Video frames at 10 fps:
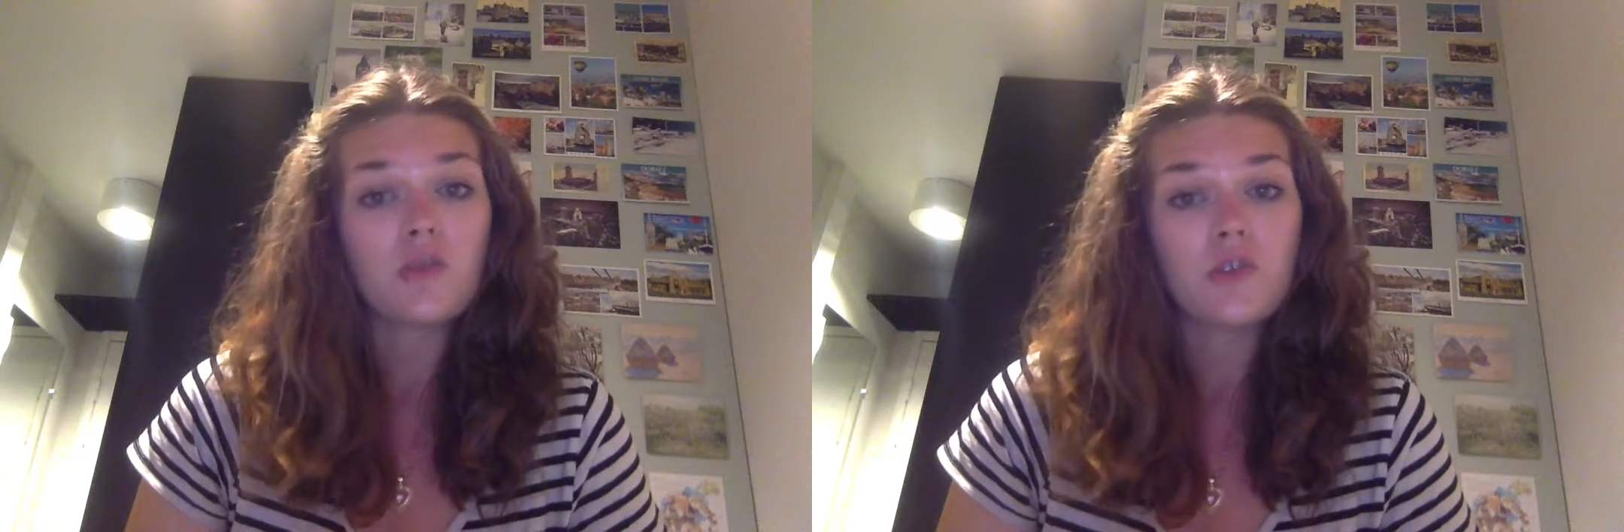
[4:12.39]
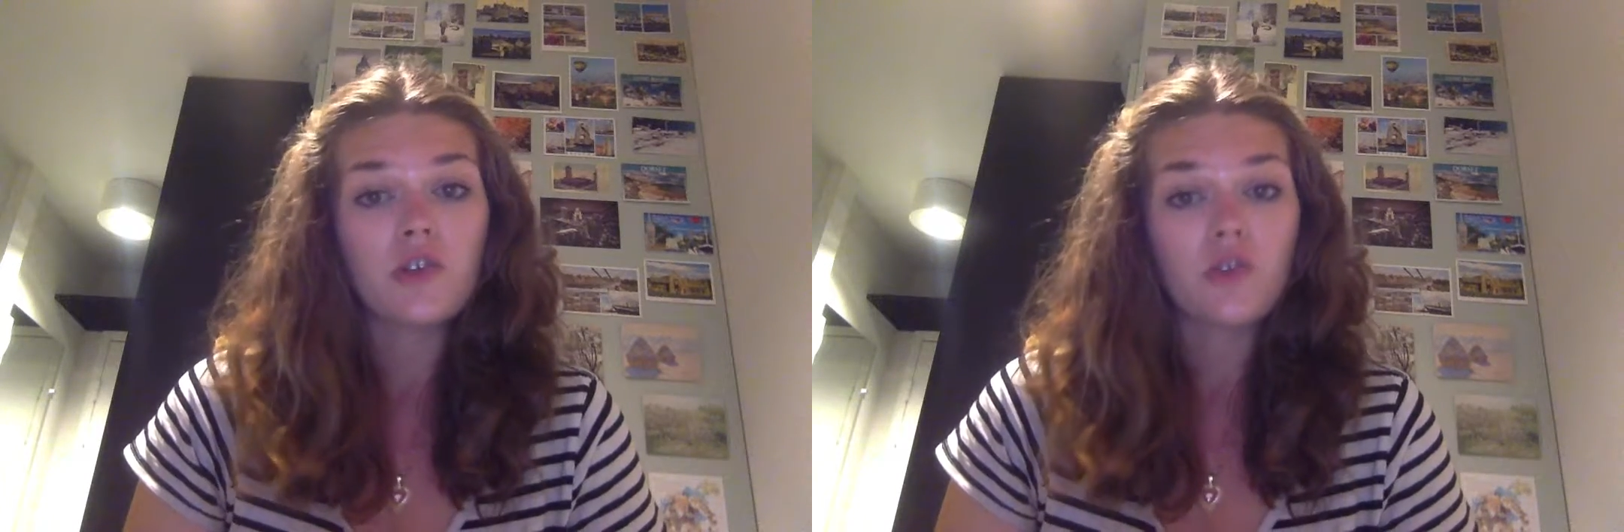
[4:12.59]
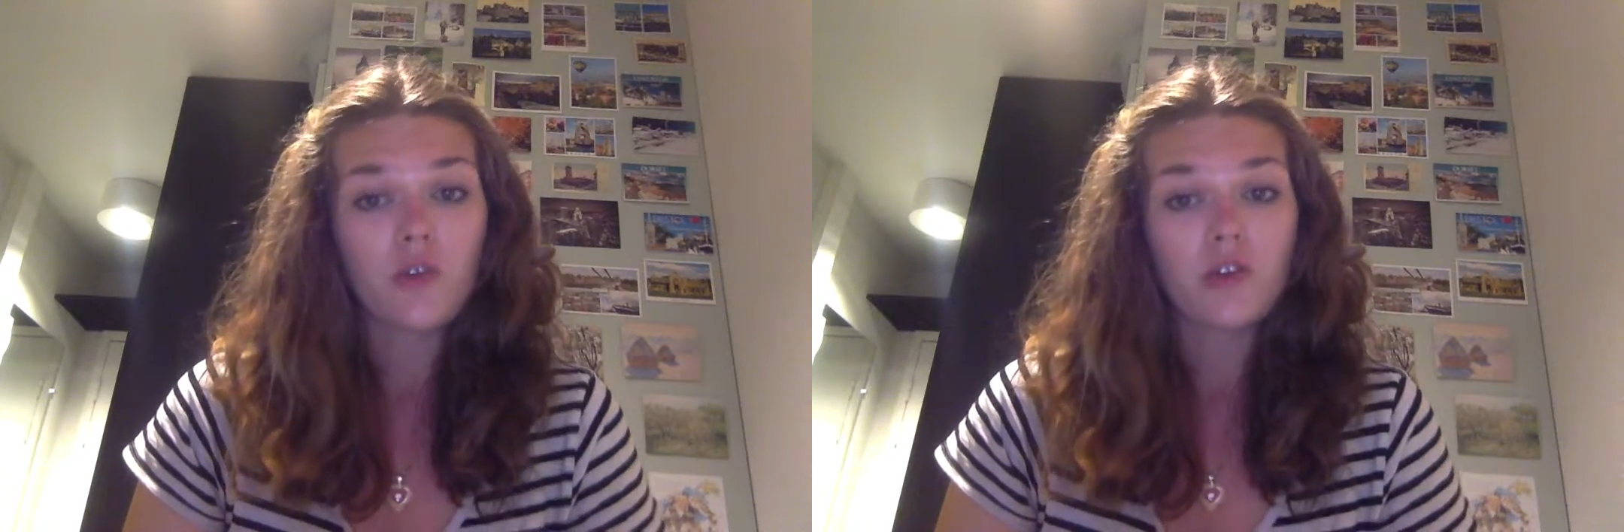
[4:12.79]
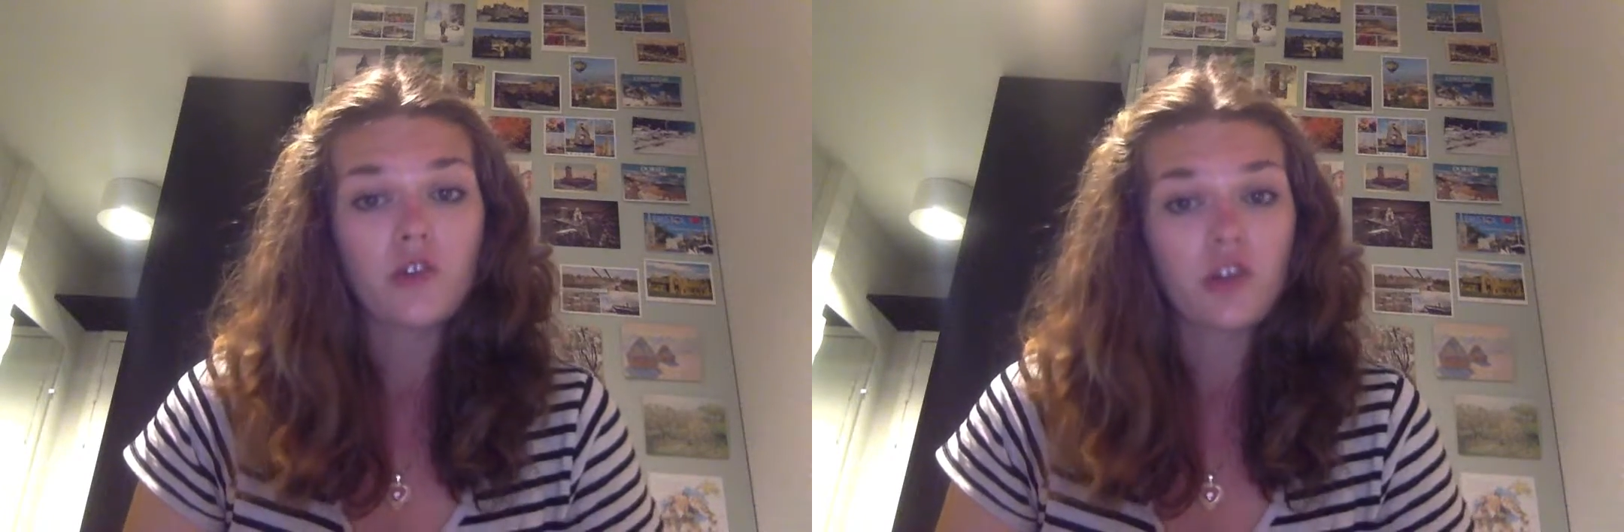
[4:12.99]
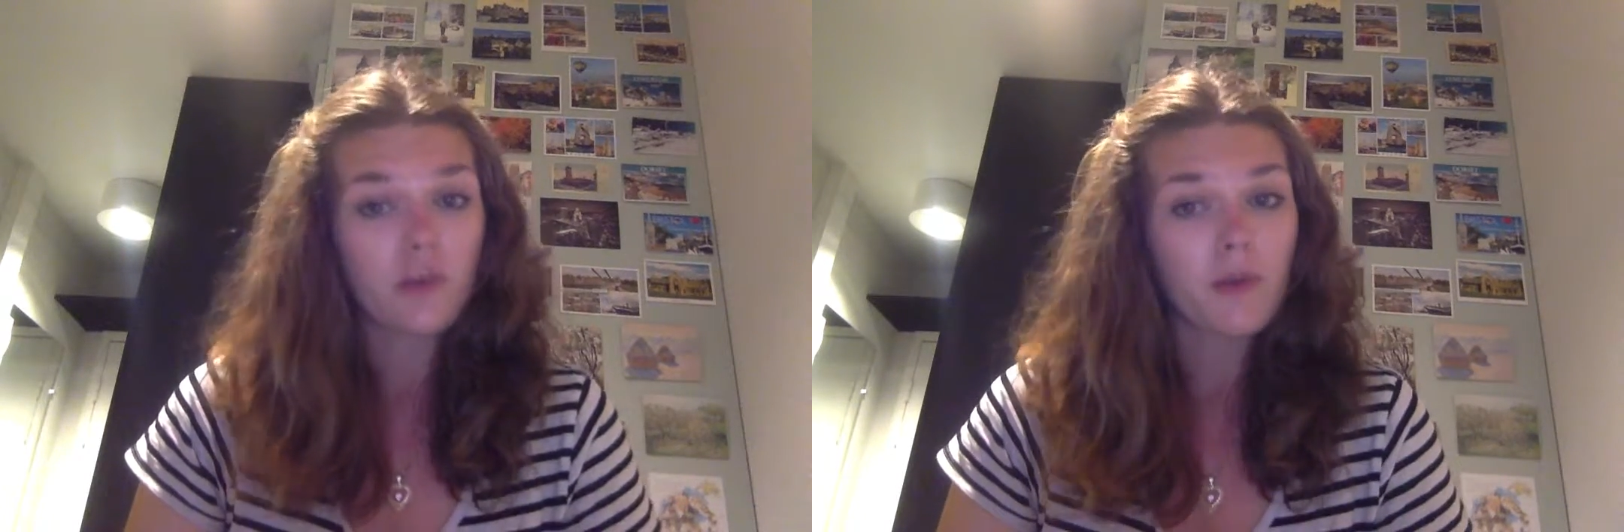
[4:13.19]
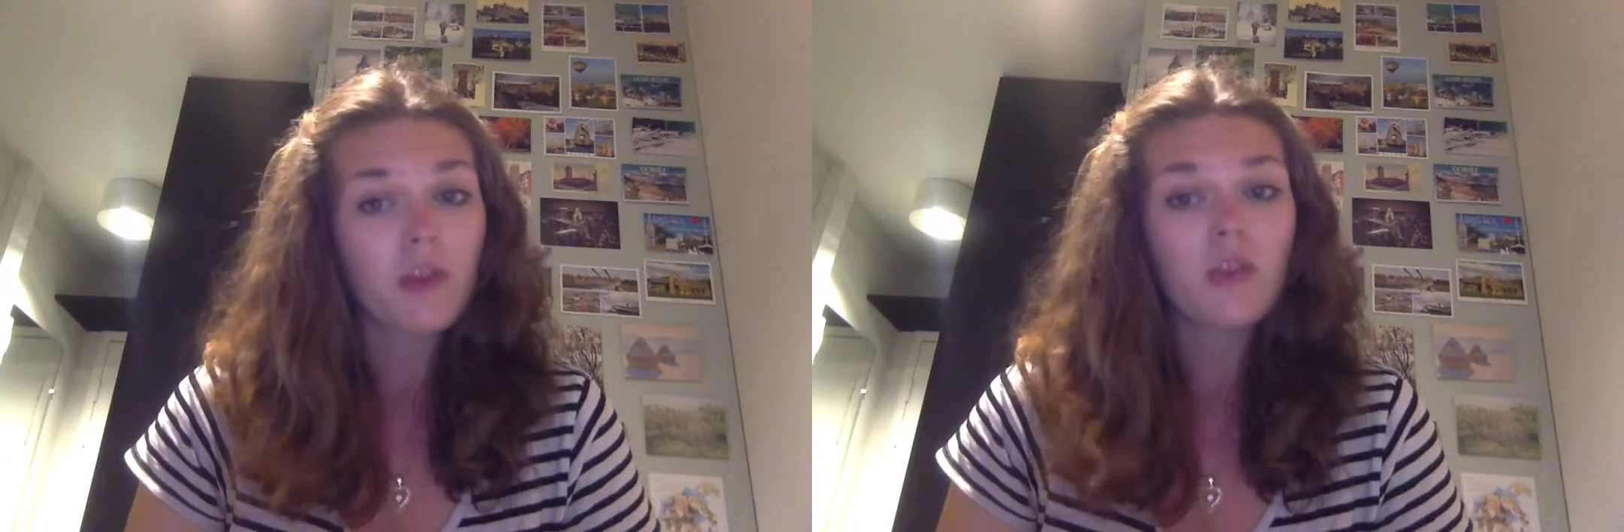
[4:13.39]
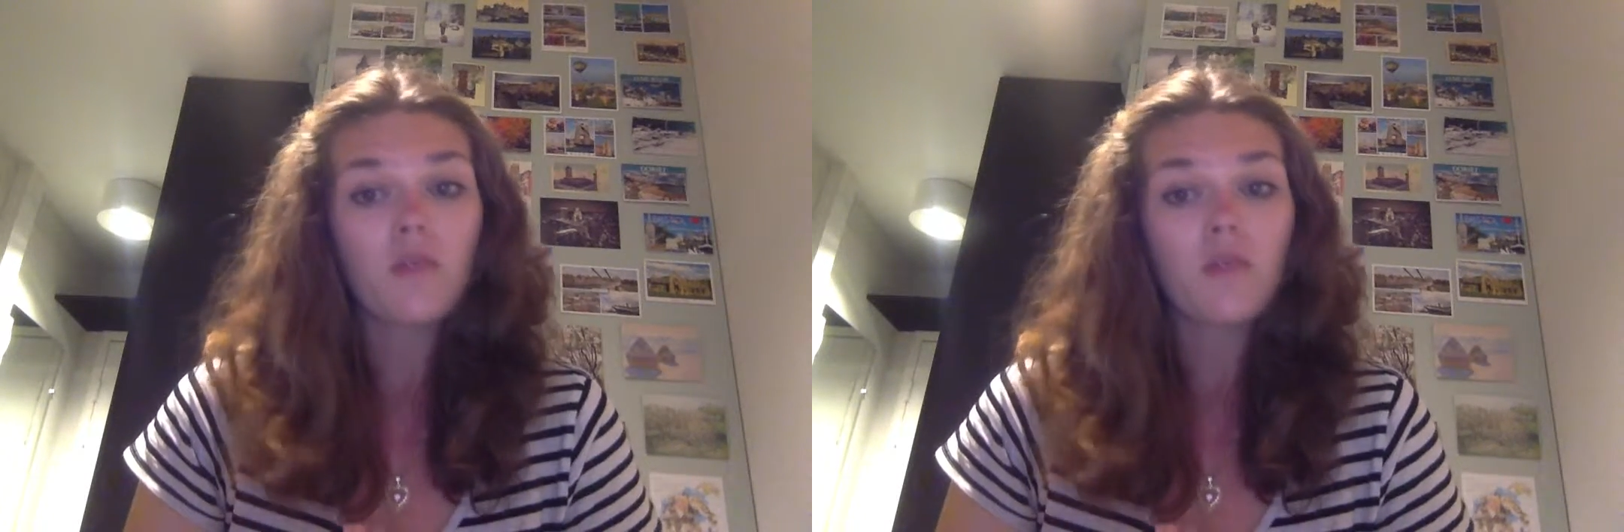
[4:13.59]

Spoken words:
use it during the tournament.